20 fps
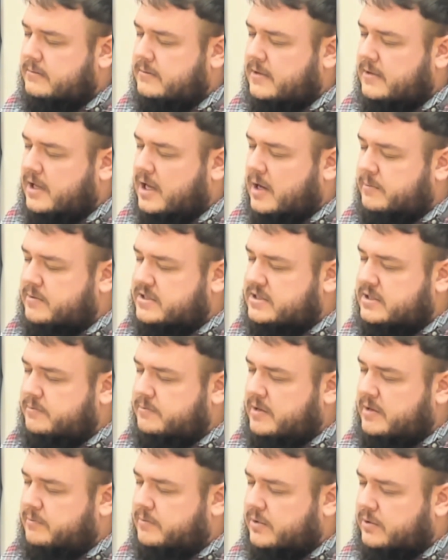Help us to
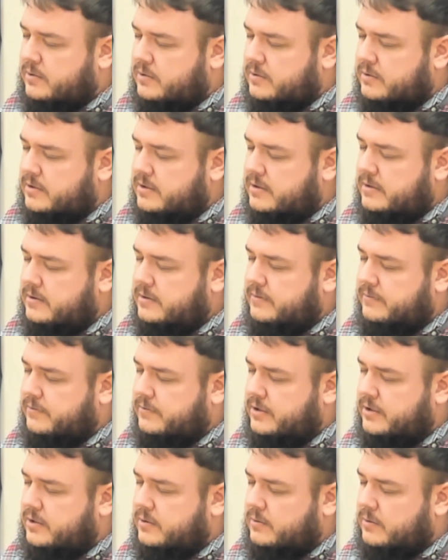be bold
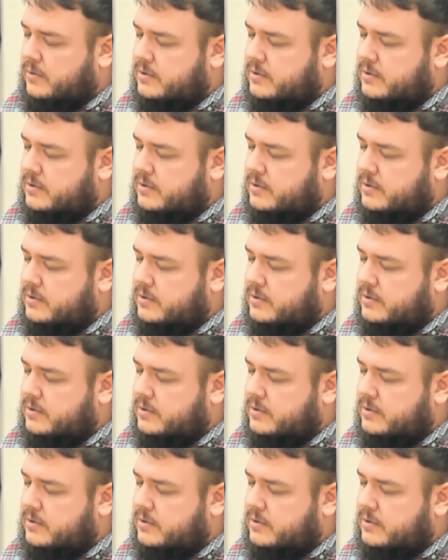for you,